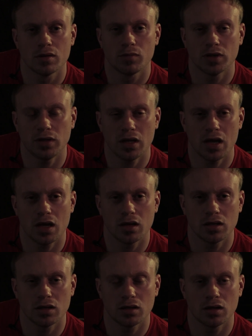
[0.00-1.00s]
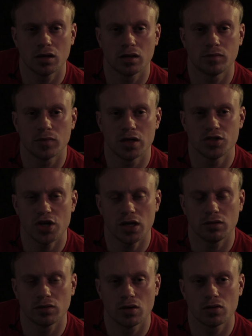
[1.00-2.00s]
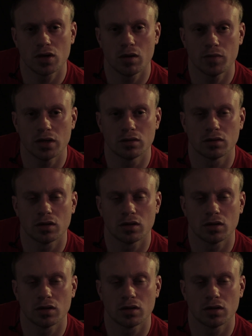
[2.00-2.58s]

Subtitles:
but they had a Jane Doe come in